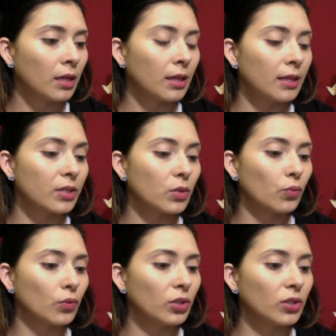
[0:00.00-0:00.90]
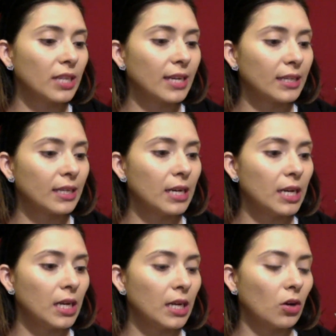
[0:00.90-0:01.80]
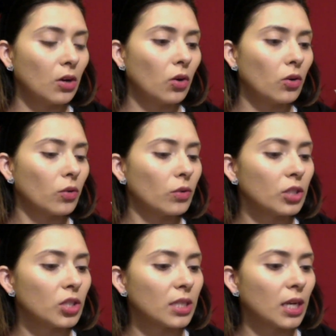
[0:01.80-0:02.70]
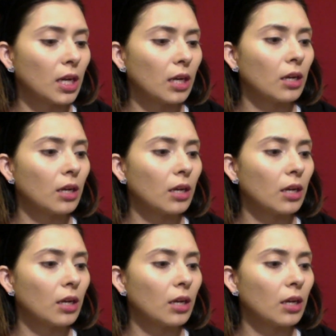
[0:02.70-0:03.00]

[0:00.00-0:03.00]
this Real Technique. Oh no, just kidding.